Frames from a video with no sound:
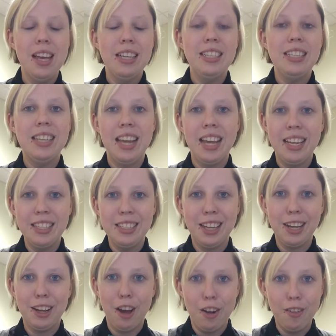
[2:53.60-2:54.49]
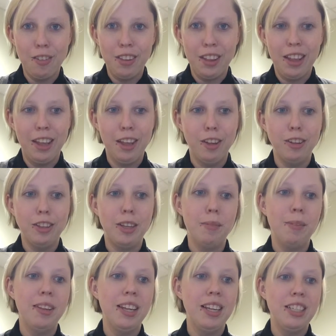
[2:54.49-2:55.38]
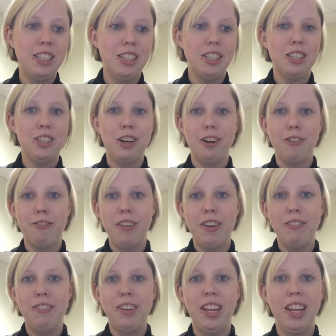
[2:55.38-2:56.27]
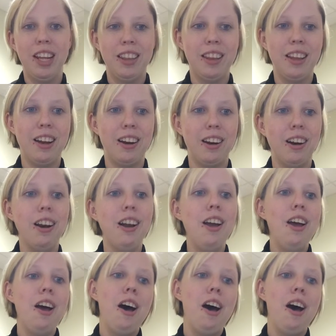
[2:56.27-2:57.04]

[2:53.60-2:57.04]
sayings like over the hill, someone that's just turned 50 and they're